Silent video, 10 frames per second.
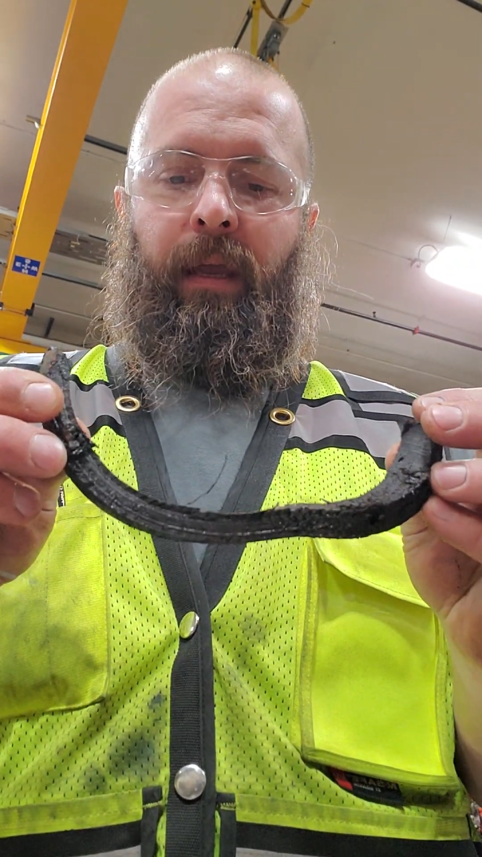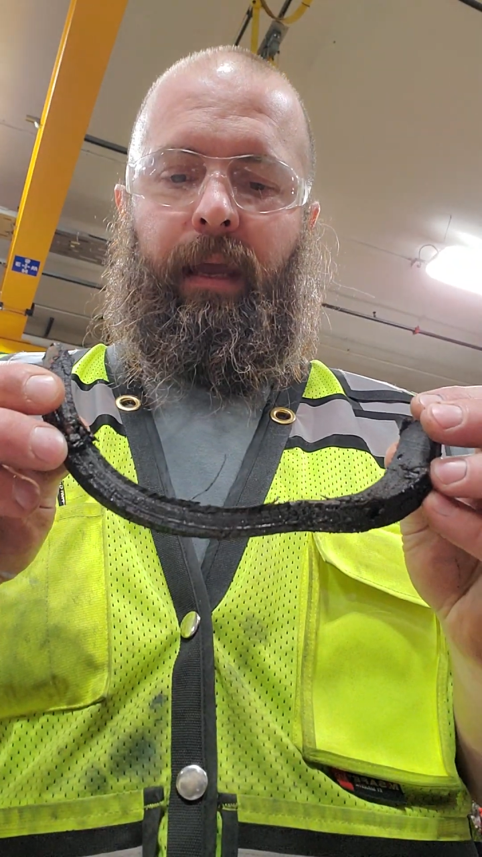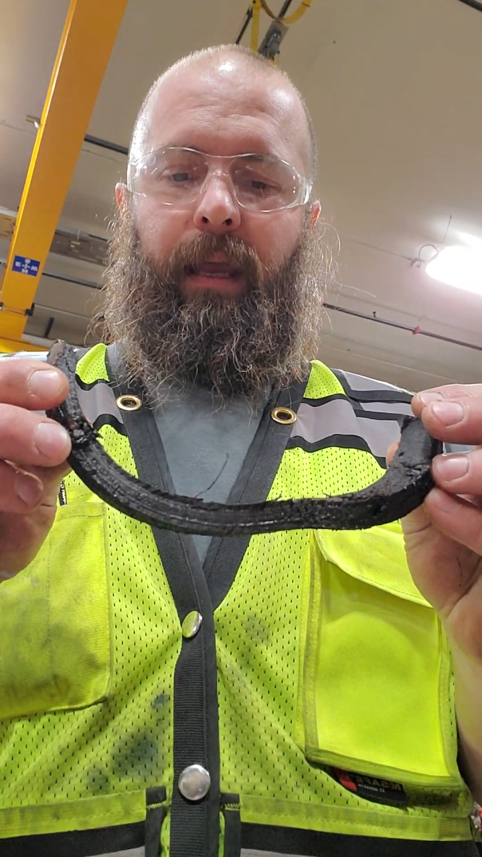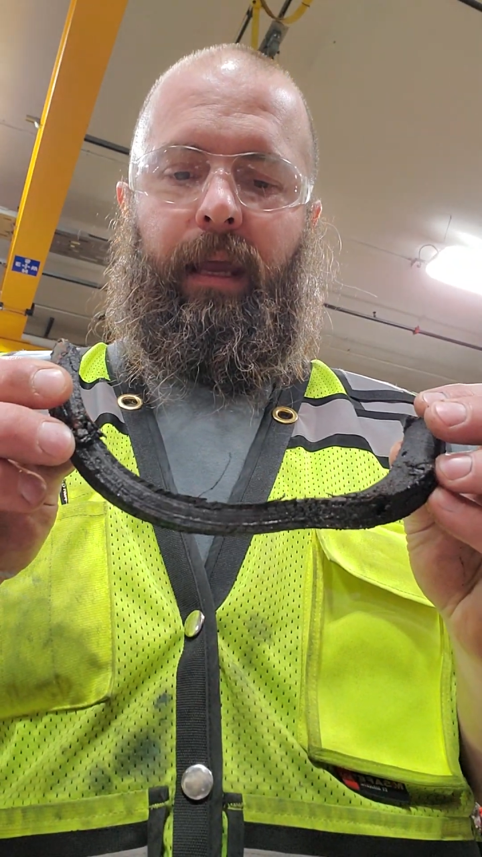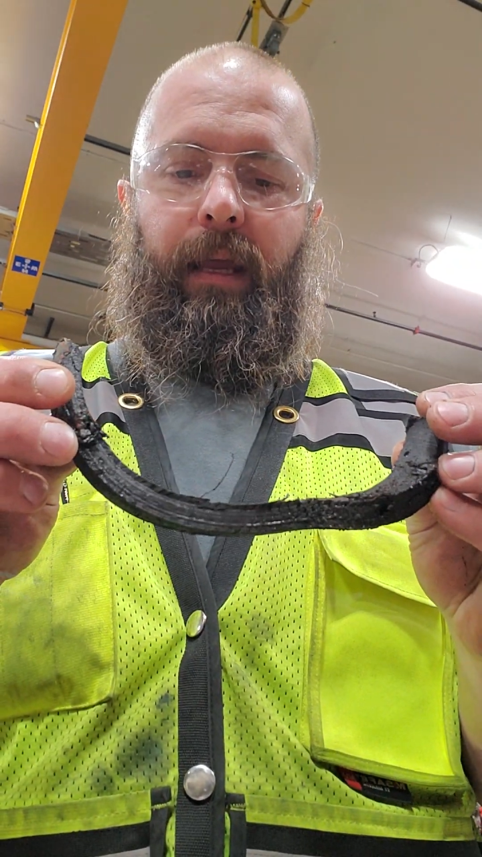
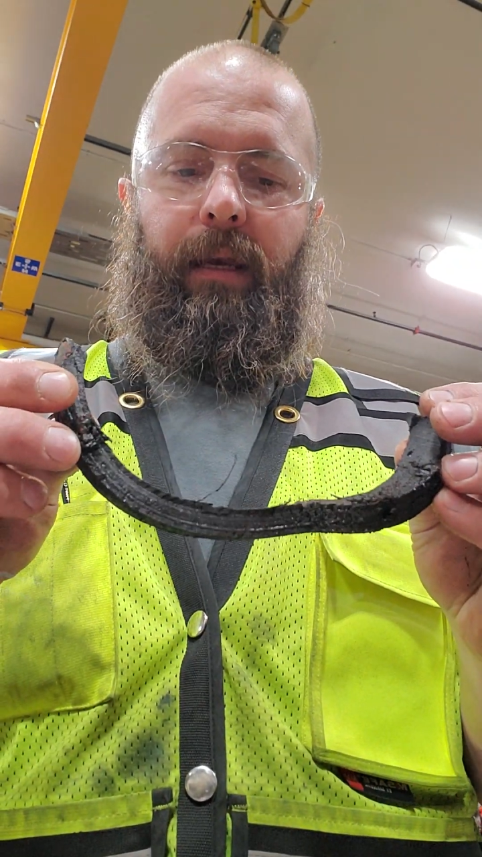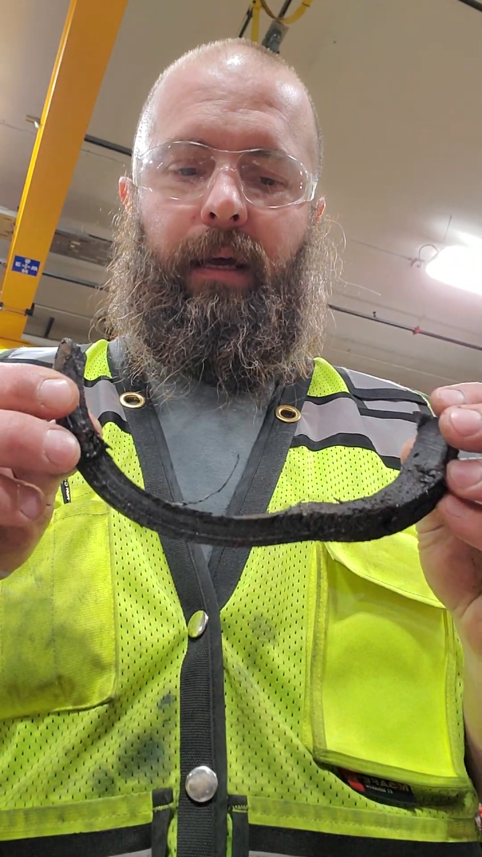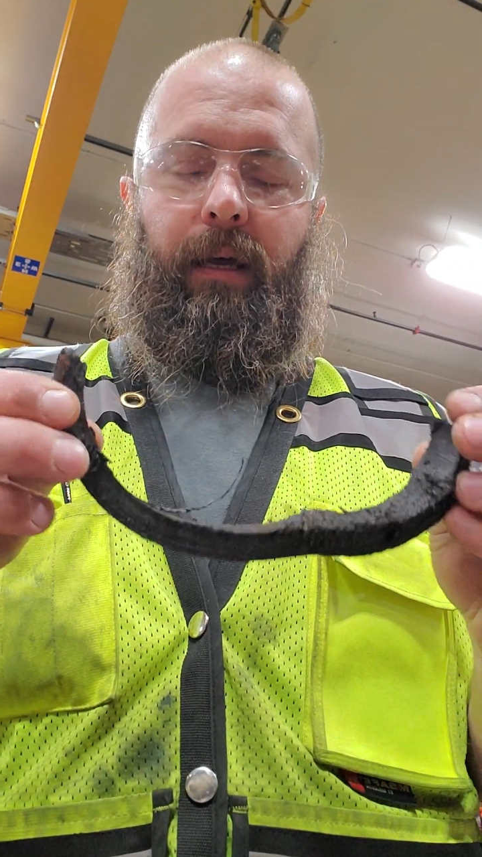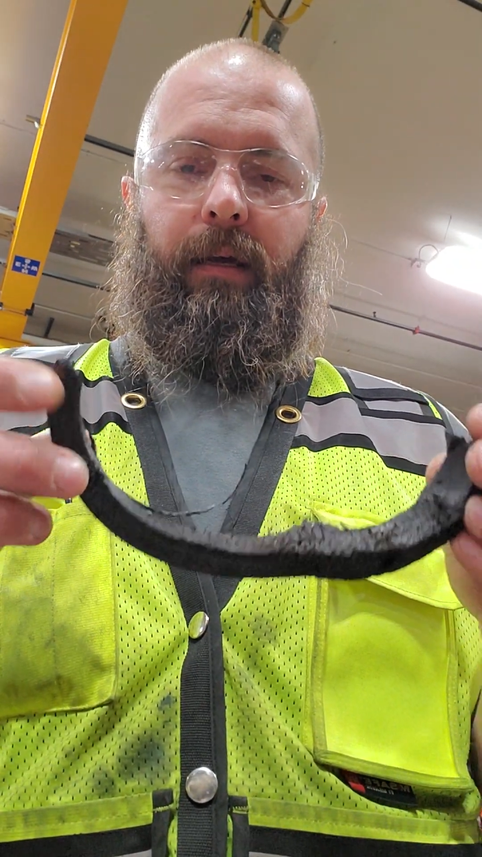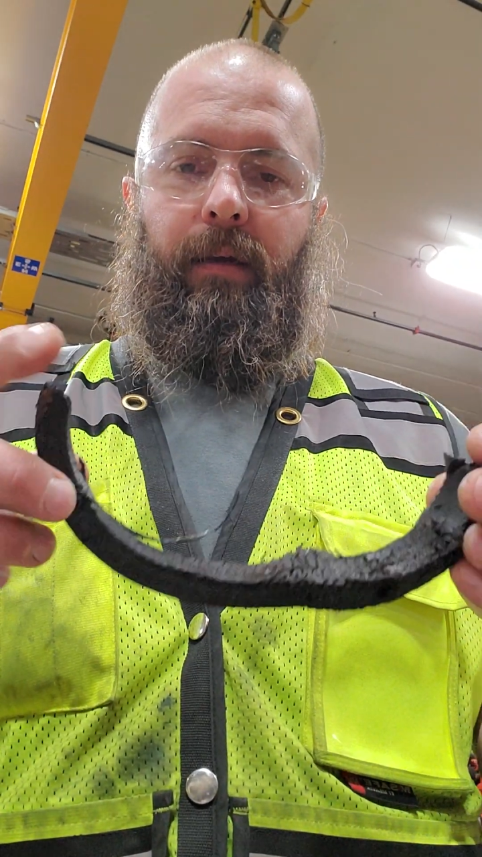and
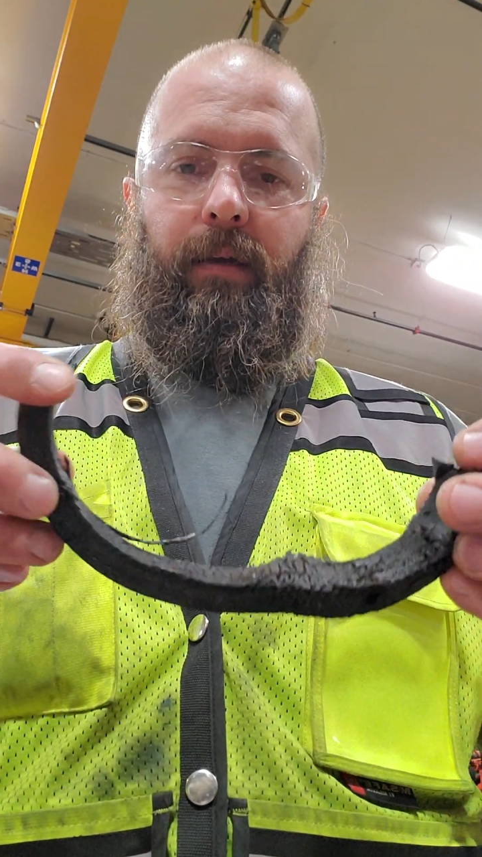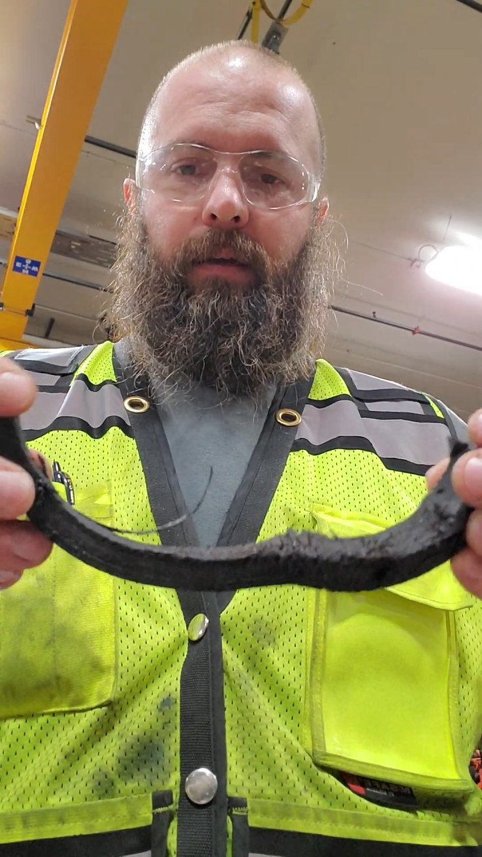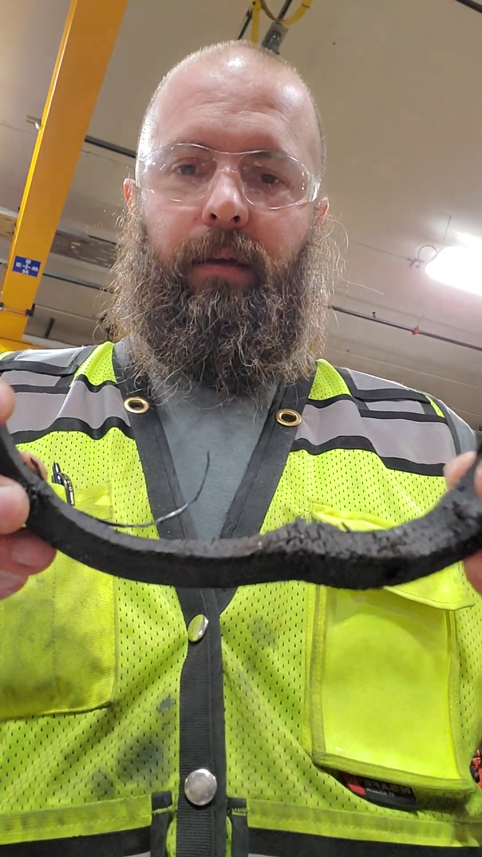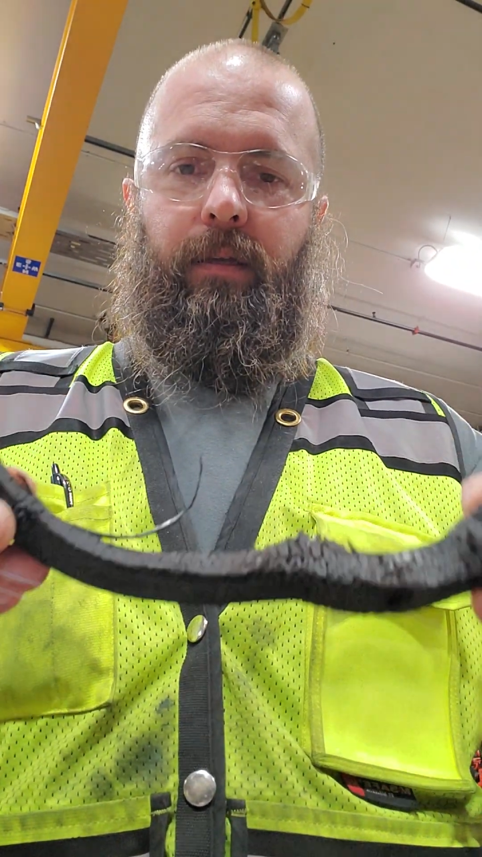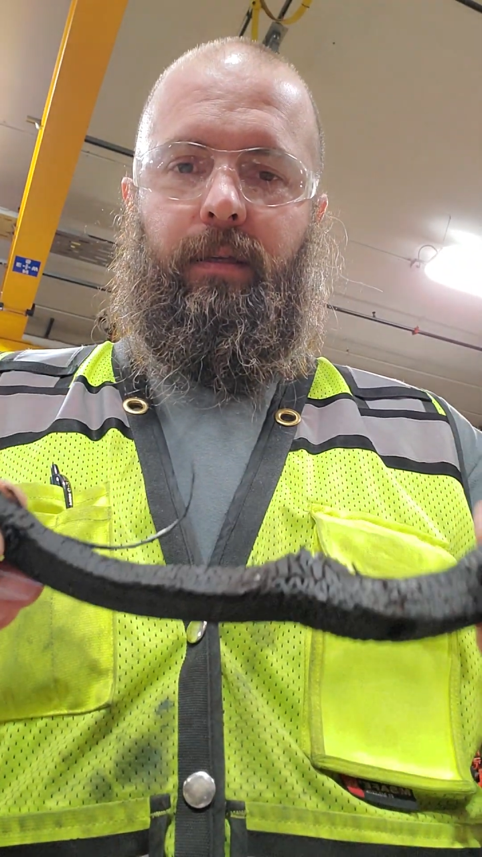
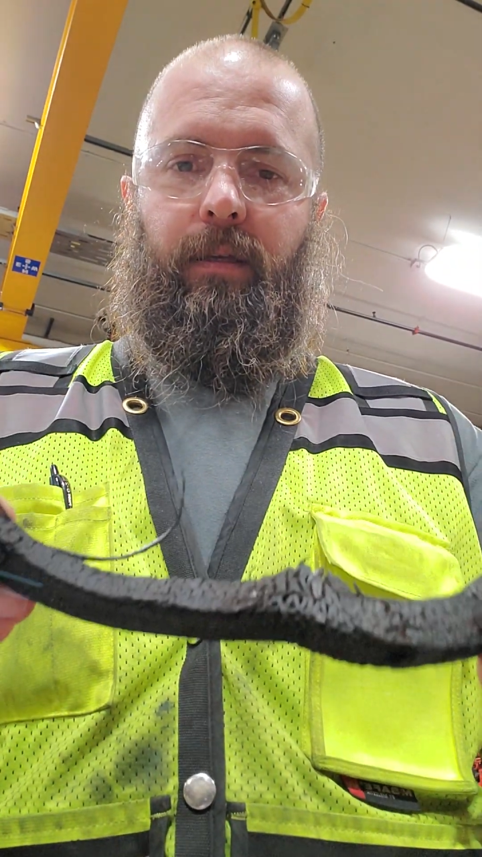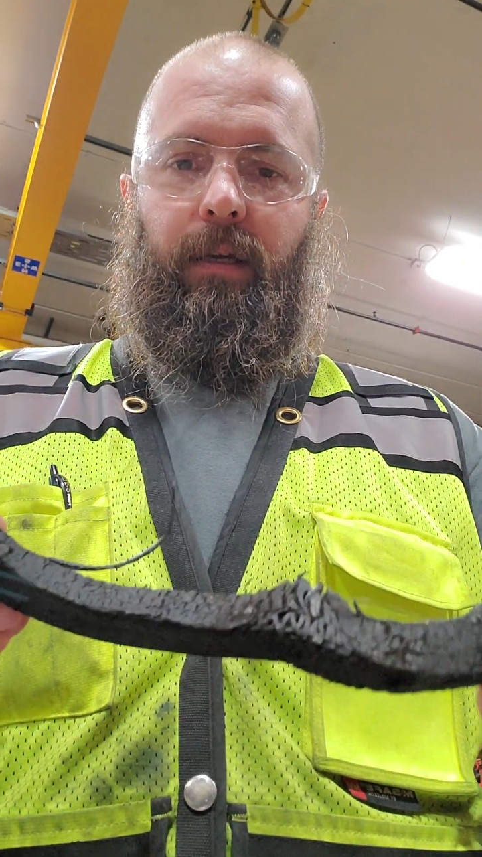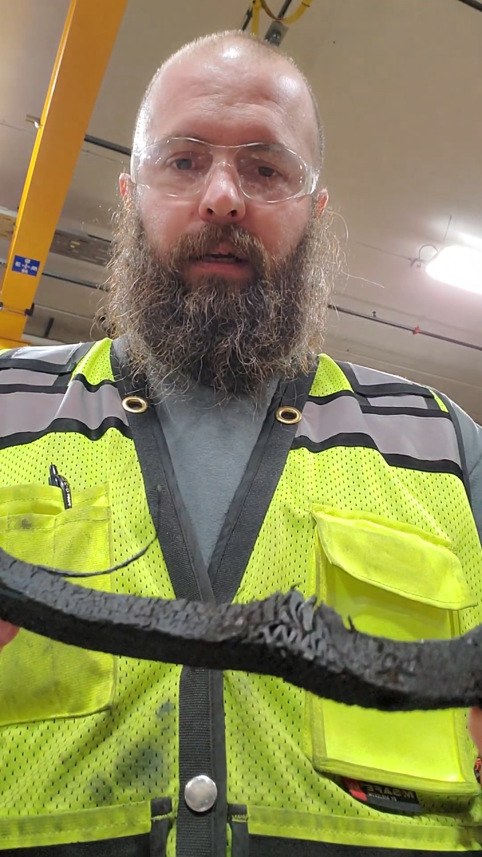it's